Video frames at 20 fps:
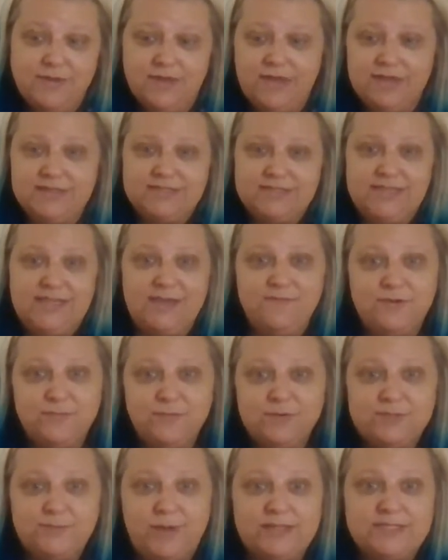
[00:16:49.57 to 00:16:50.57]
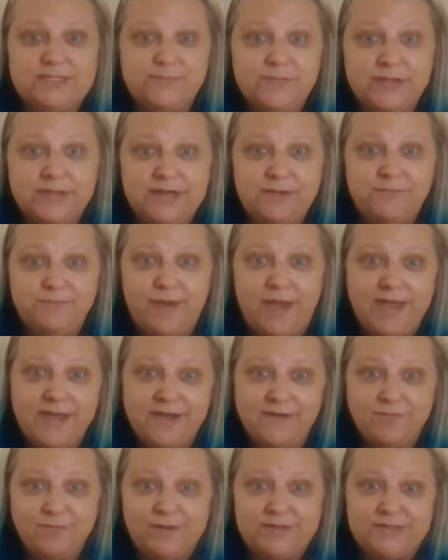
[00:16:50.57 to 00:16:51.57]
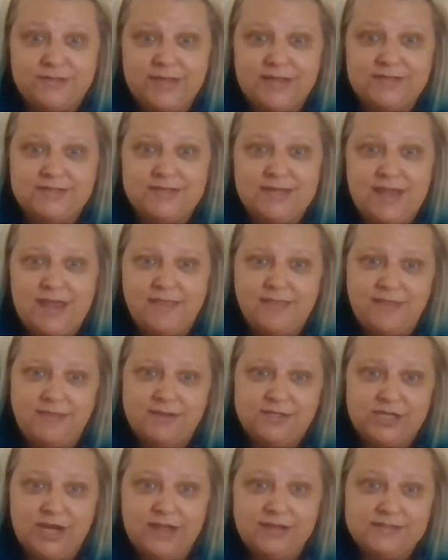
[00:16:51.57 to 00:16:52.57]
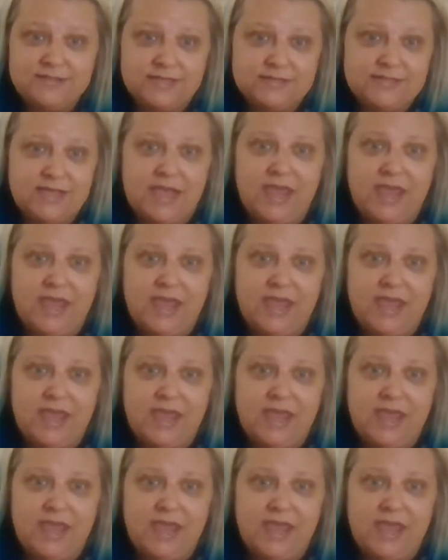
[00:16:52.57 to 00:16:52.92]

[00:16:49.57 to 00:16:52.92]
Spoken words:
gets given responsibility by a governmental entity, and then the child says,